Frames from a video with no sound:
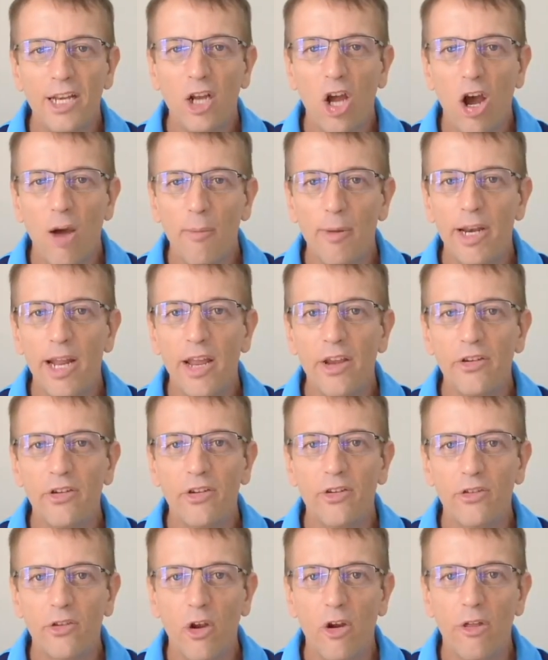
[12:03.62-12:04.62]

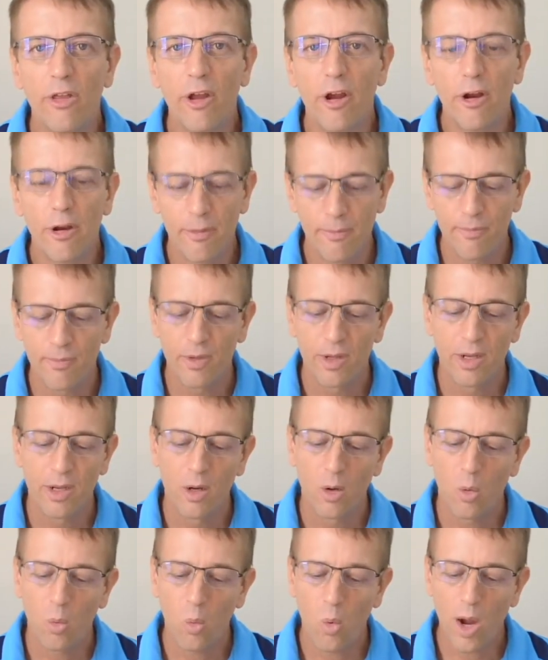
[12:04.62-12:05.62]
combinations are there?
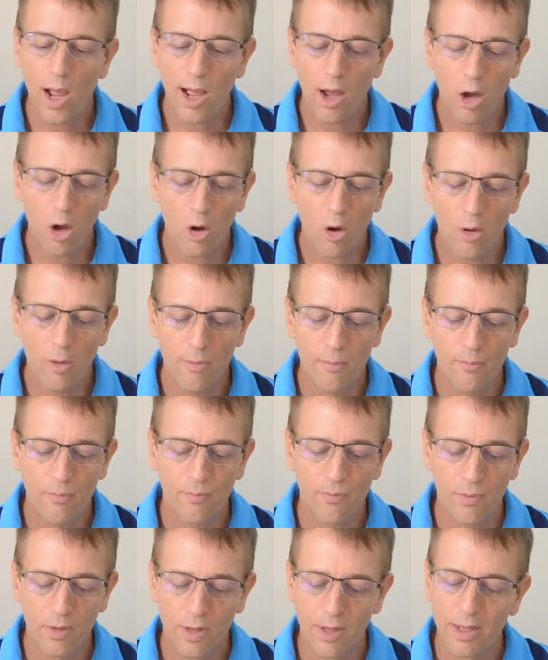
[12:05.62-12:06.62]
Well,
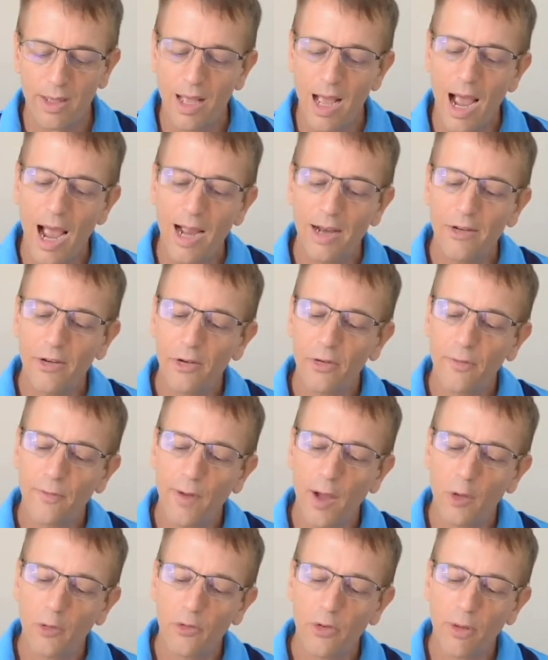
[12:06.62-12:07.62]
I just
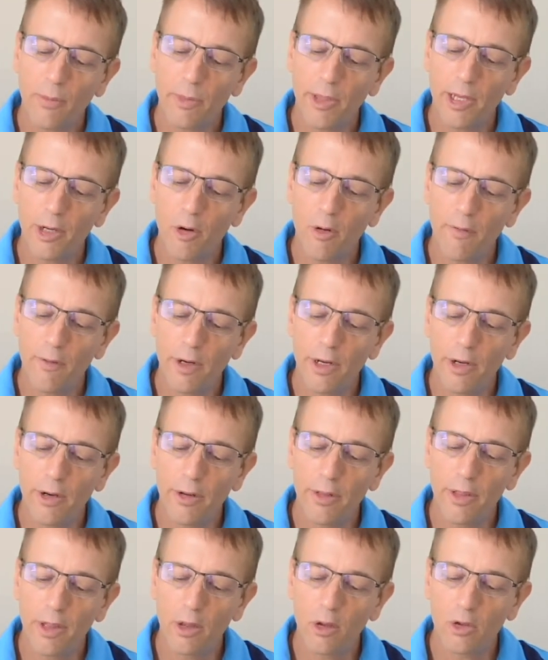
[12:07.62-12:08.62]
found something over
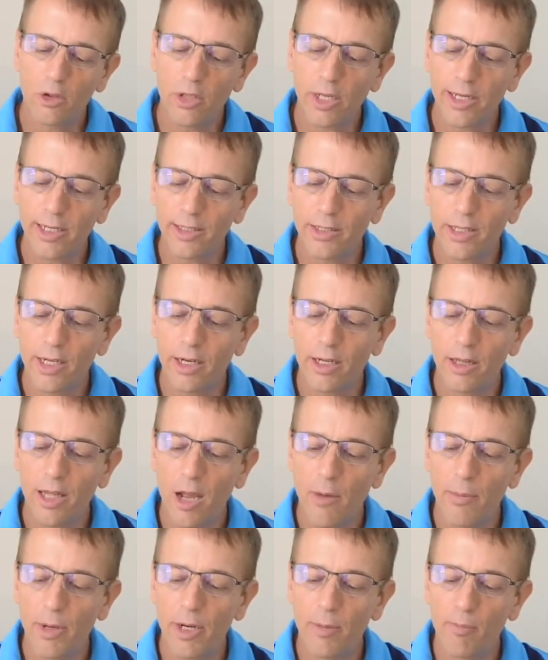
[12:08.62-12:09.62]
here that looks like it's going to
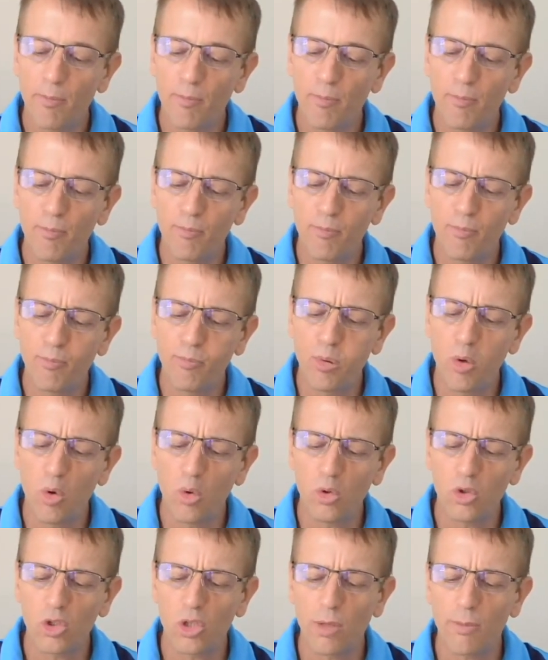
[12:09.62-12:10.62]
allow me to
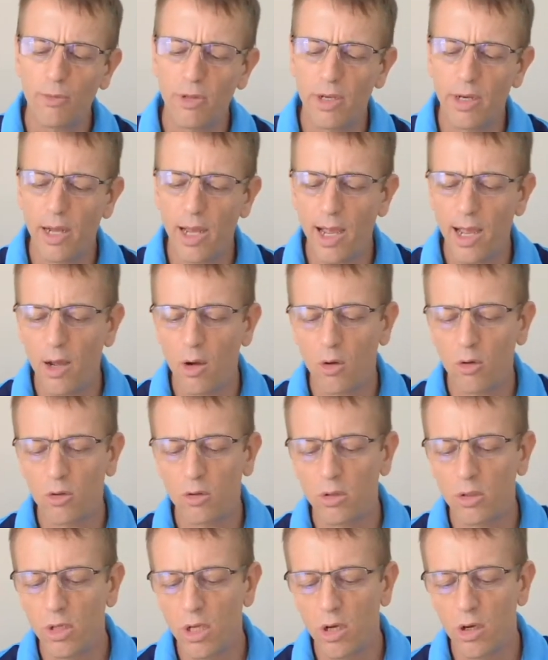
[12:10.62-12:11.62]
pull something out.
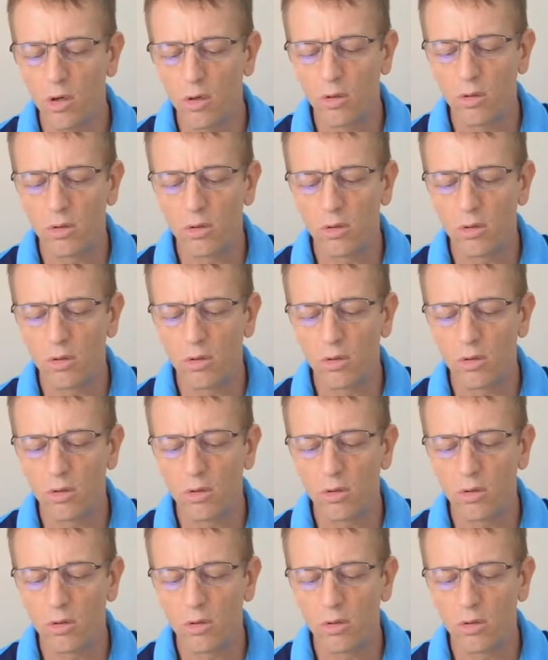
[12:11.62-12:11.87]
No.